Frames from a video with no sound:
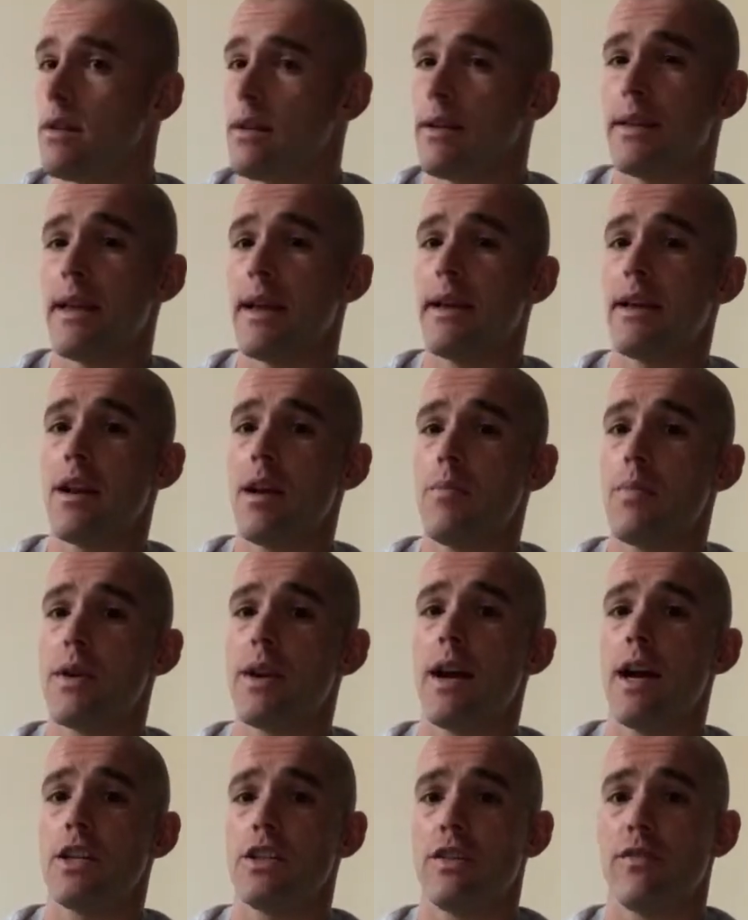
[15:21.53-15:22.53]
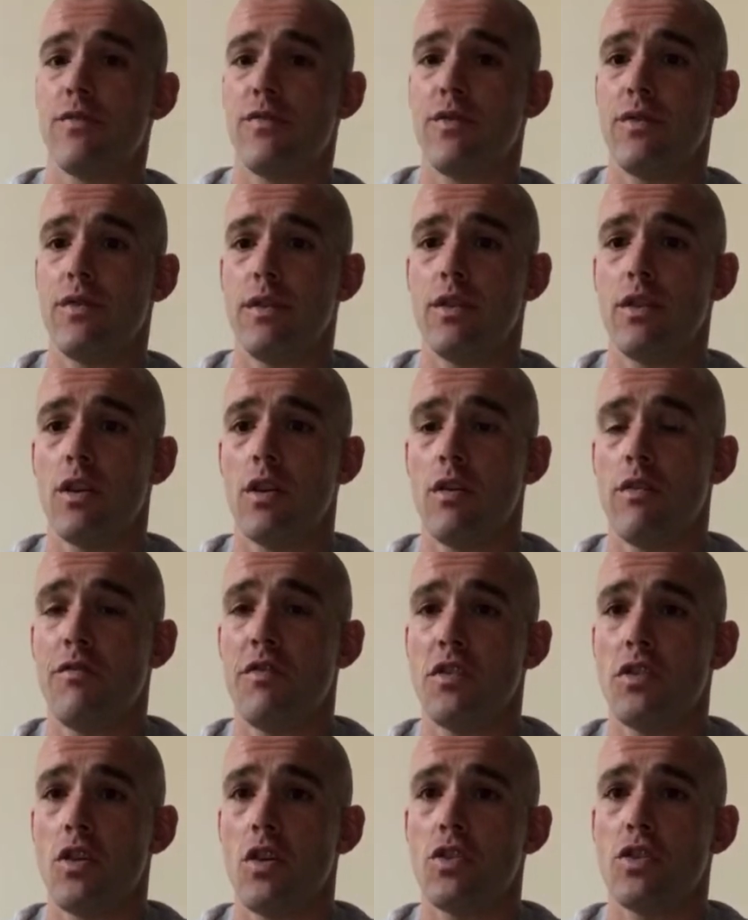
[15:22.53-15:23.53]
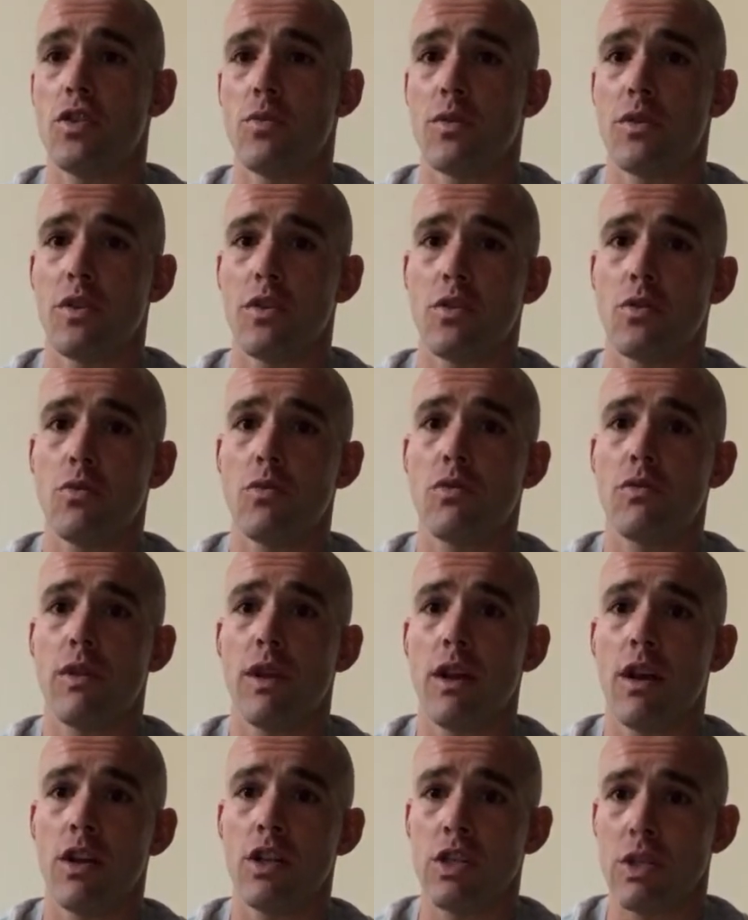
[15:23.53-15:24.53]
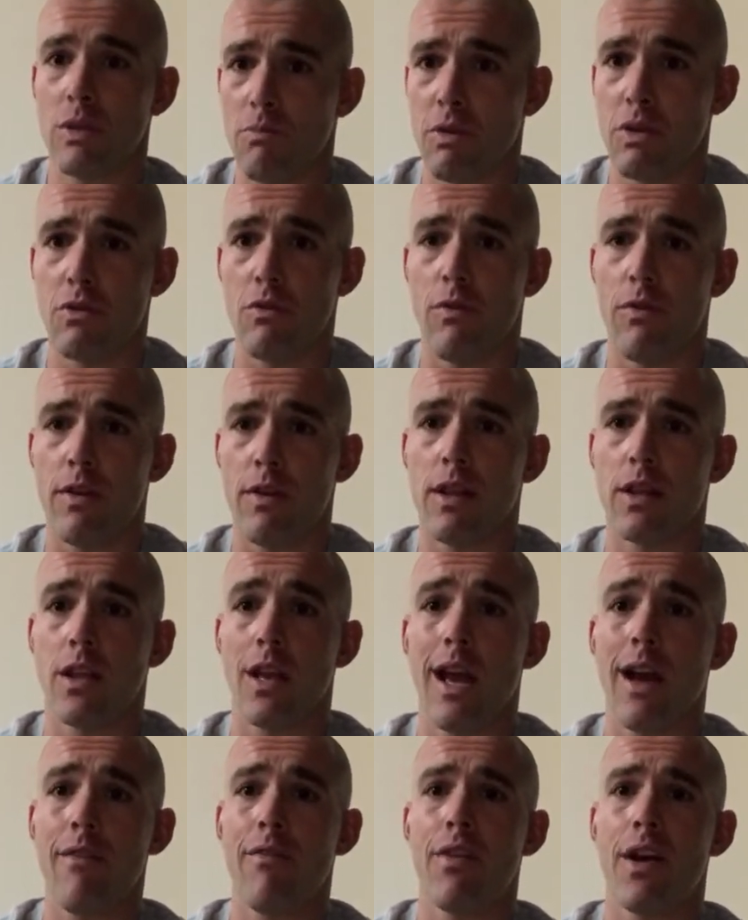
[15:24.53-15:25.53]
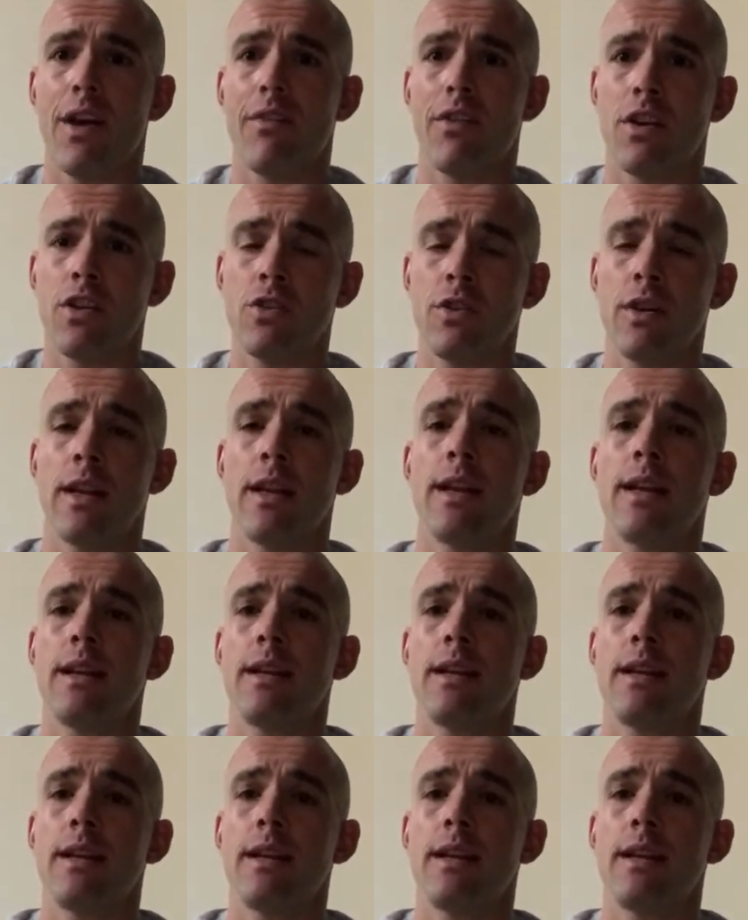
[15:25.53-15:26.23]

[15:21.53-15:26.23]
kick it up a notch. If you, you know if you thought you were going to do 300, but you feel like you have 500,